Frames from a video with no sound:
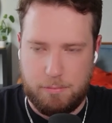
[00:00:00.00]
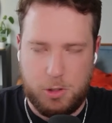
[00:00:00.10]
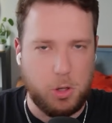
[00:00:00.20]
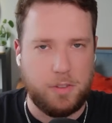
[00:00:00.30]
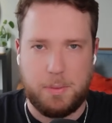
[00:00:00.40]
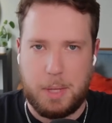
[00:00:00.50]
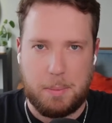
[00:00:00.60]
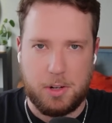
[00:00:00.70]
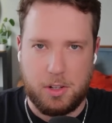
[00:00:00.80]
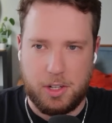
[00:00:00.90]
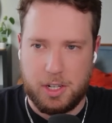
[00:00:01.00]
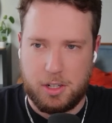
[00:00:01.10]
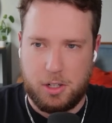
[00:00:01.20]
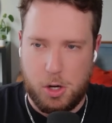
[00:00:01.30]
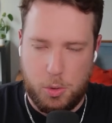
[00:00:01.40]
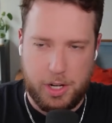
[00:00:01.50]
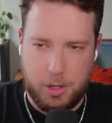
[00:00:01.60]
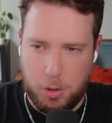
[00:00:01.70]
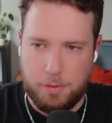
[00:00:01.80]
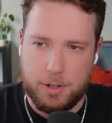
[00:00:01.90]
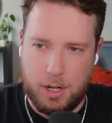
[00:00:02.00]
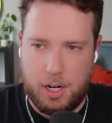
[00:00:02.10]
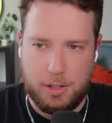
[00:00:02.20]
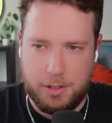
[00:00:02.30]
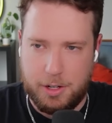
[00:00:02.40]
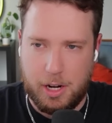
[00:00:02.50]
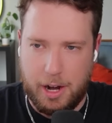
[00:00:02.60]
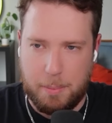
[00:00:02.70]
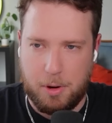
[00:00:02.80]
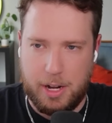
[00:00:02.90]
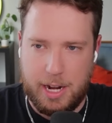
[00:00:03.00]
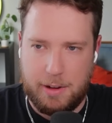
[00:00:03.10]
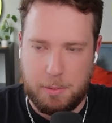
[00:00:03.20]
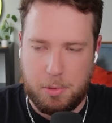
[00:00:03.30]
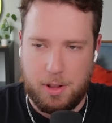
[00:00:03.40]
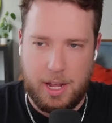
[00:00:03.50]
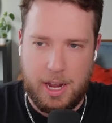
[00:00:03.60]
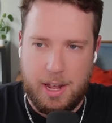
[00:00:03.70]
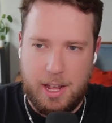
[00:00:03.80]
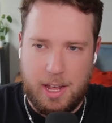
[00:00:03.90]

You heard from them earlier. Go get over on the Dog app right now to play.